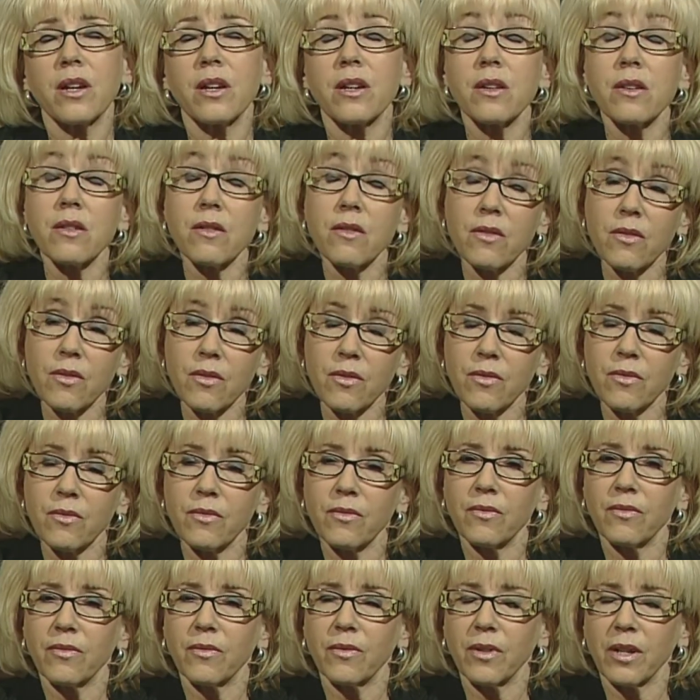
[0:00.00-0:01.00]
Oh,
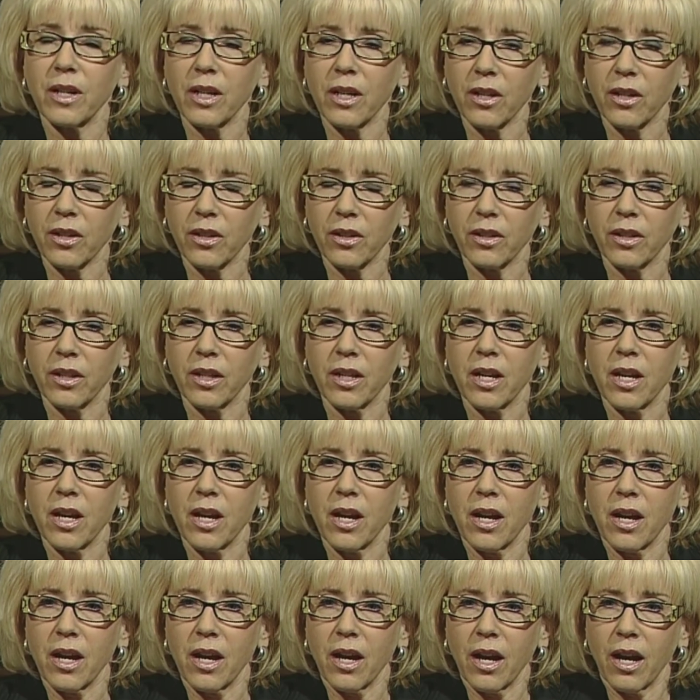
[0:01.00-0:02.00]
wow.
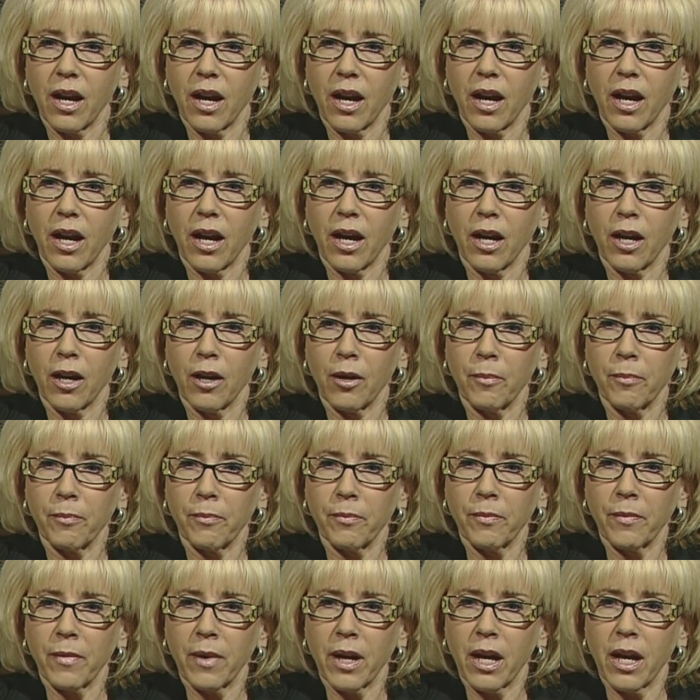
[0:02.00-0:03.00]

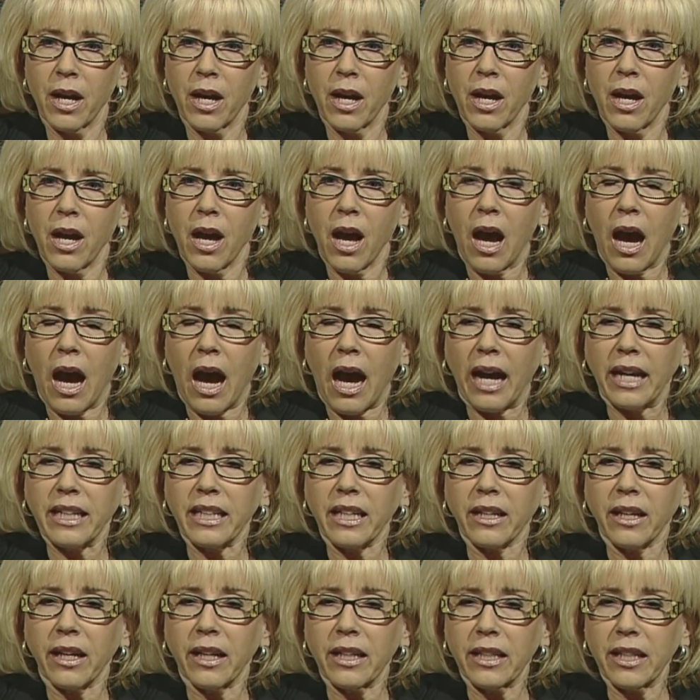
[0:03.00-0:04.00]
Um,
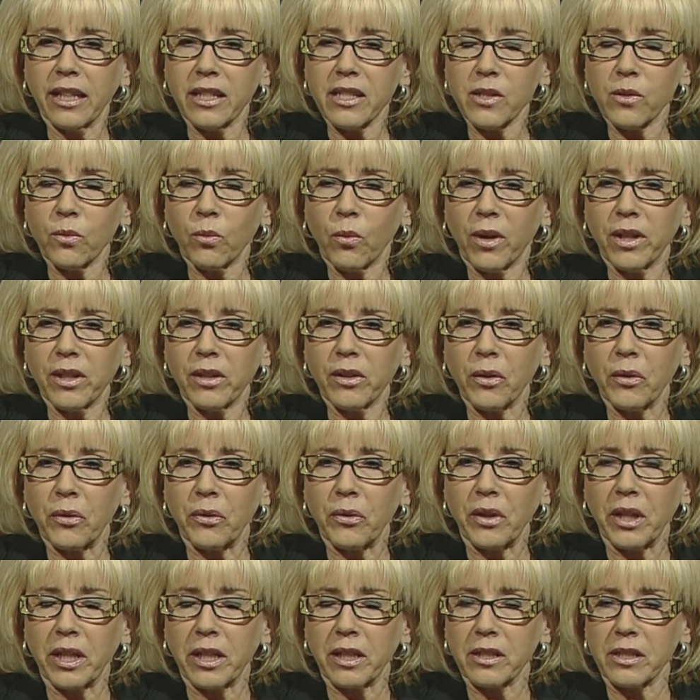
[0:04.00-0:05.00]
I, I, guess one of the
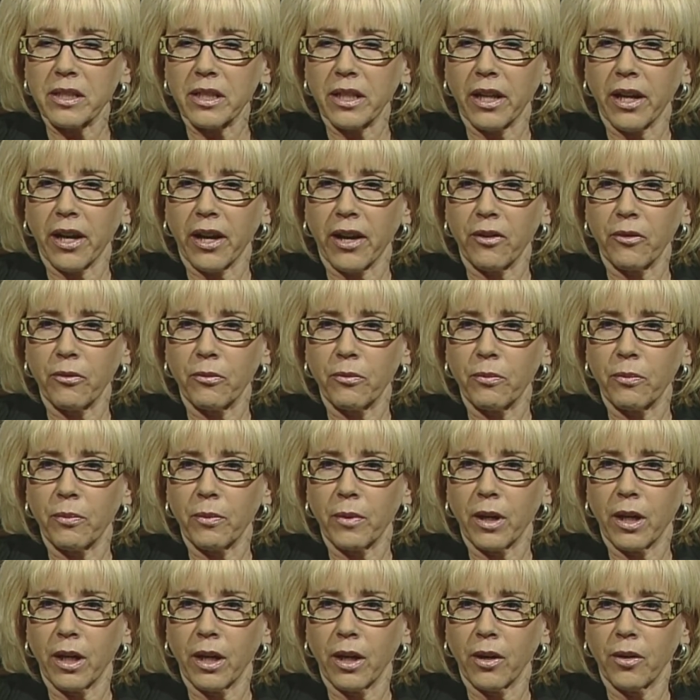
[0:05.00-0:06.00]
things that I've,
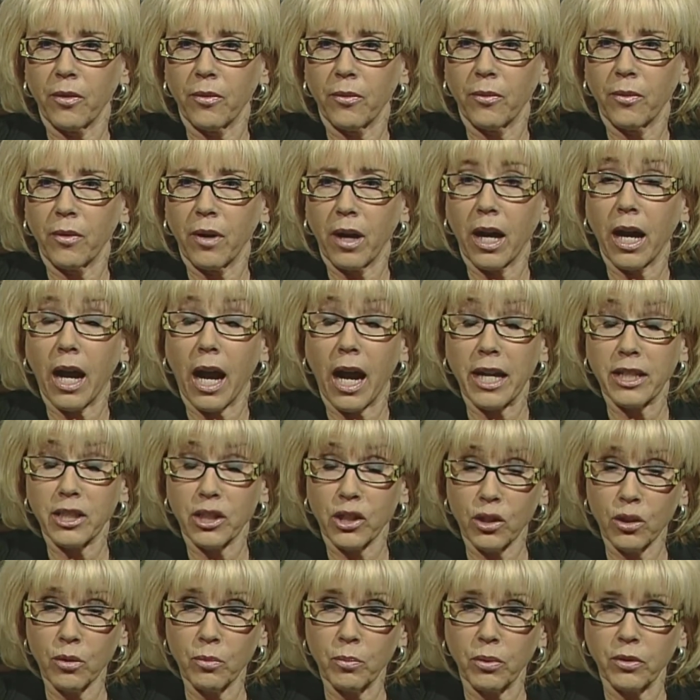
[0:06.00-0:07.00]
uh, I, I
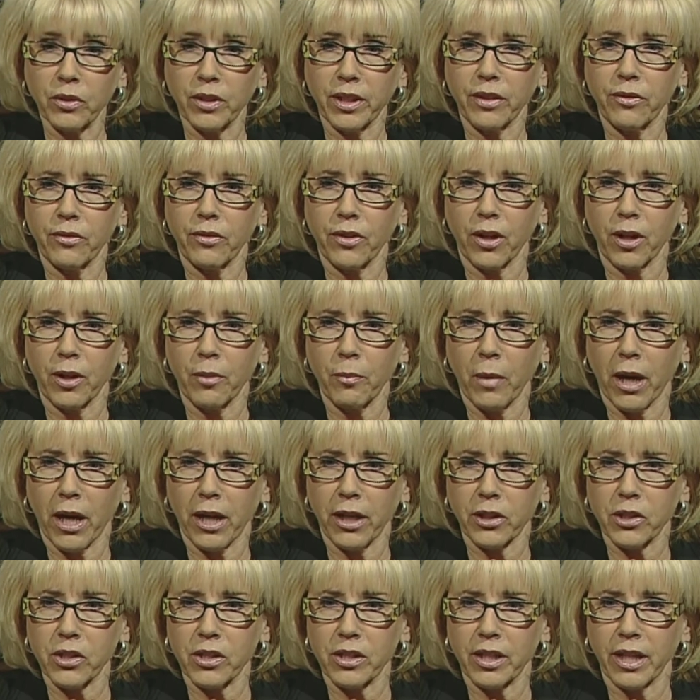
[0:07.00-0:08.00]
do believe very
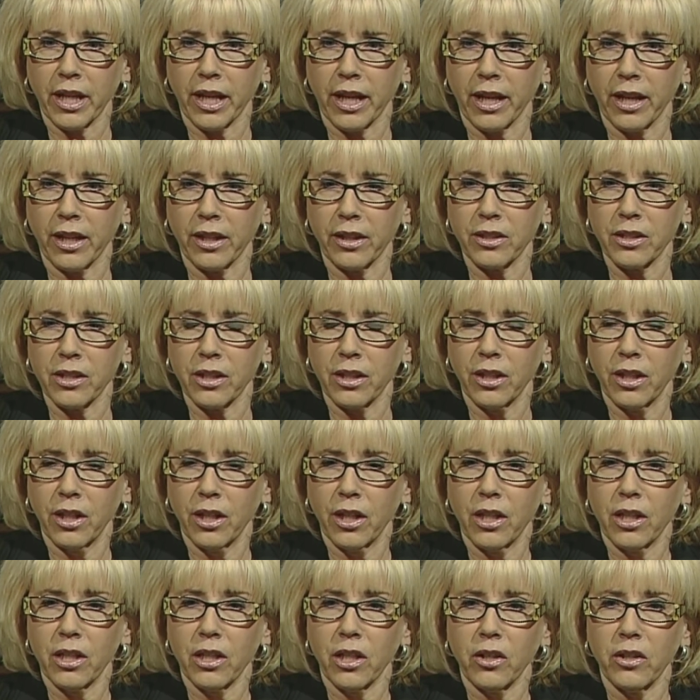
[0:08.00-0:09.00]
much that
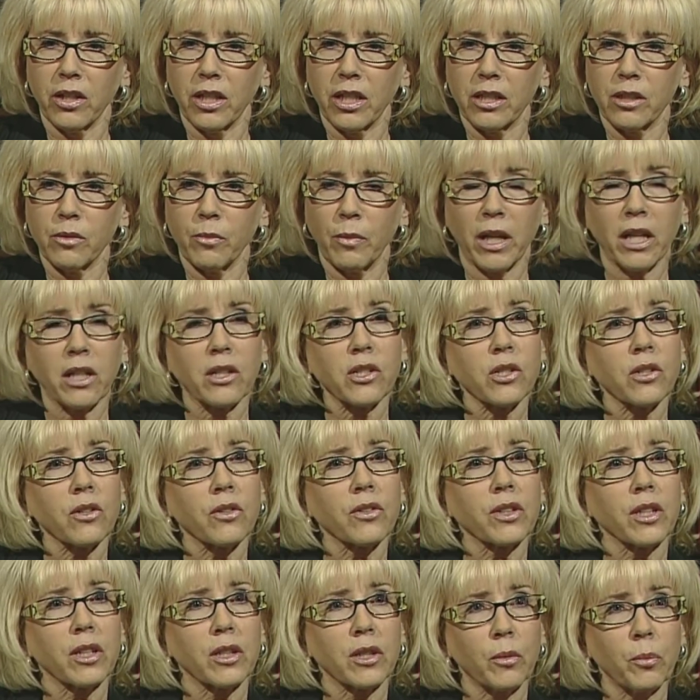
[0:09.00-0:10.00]
you need to make
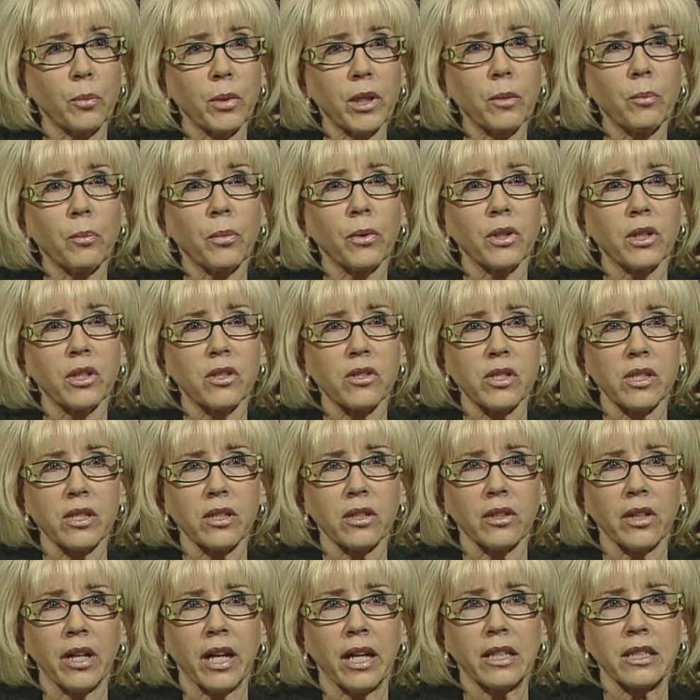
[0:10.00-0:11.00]
sure that the people you
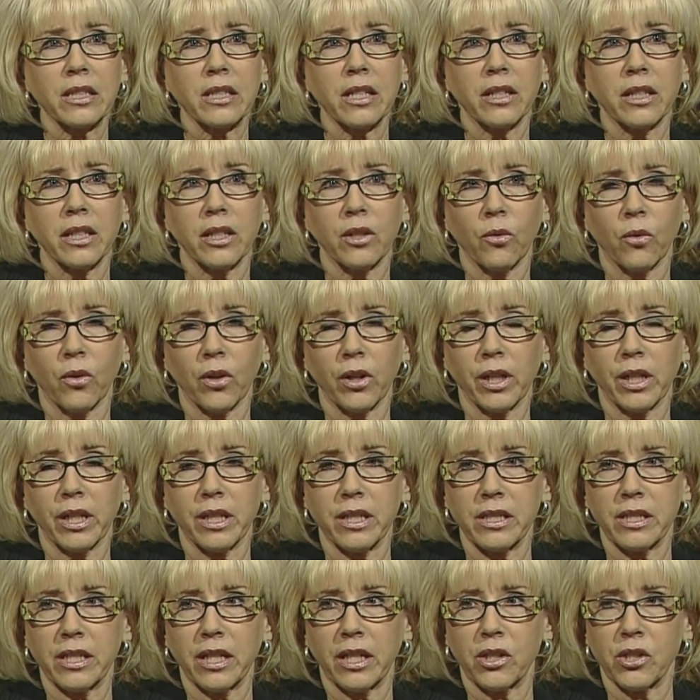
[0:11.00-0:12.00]
select and the
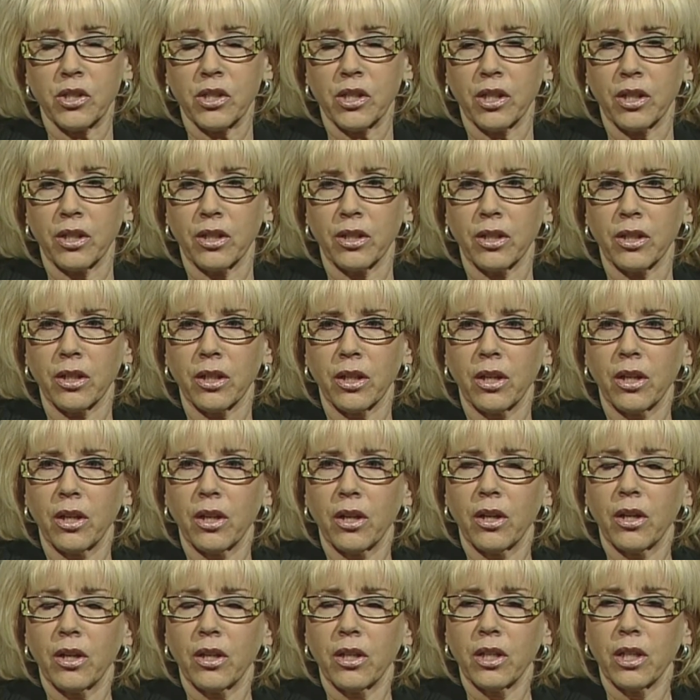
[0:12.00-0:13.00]
organization
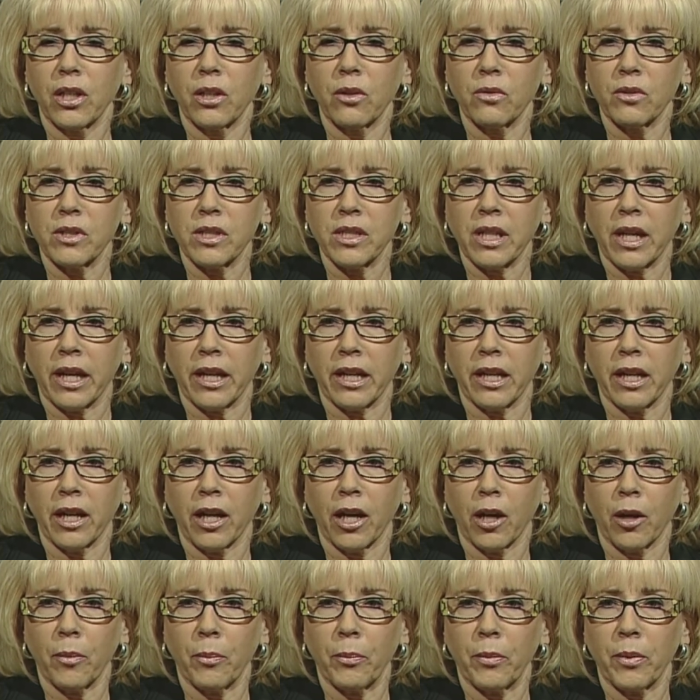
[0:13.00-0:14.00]
you set
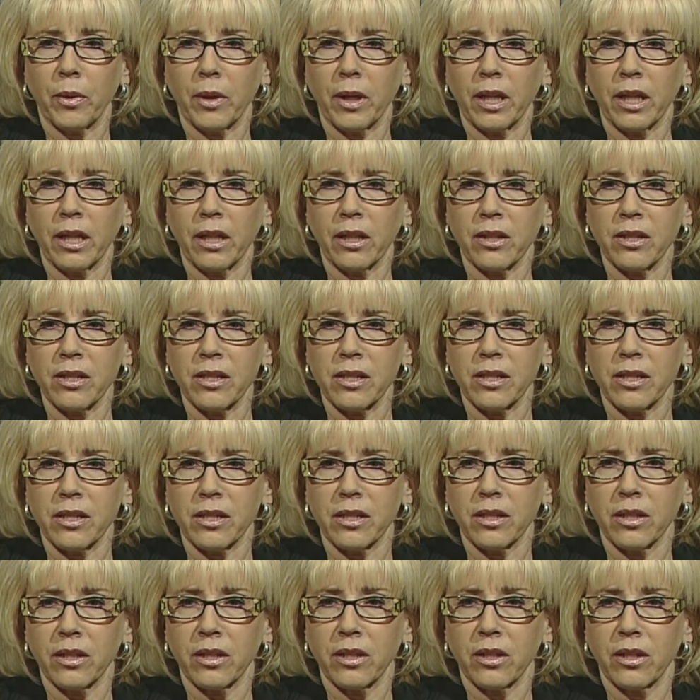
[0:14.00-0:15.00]
up
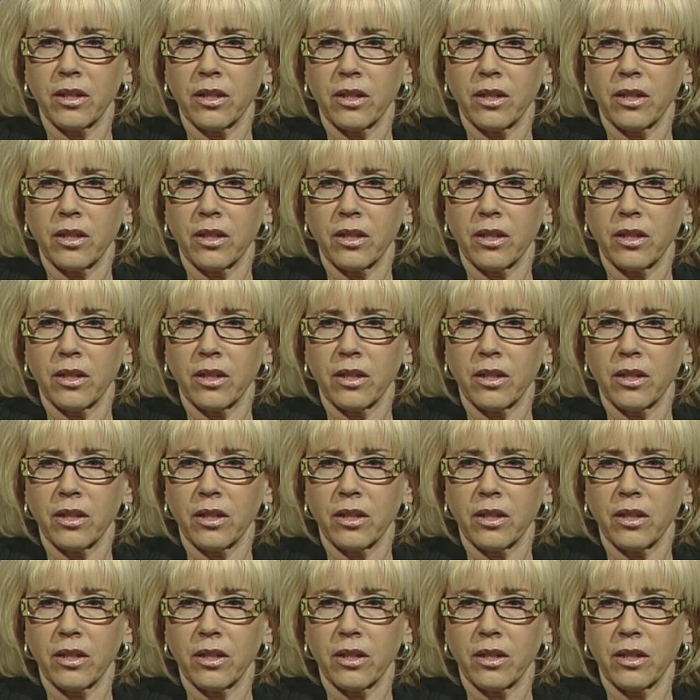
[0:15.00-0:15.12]
is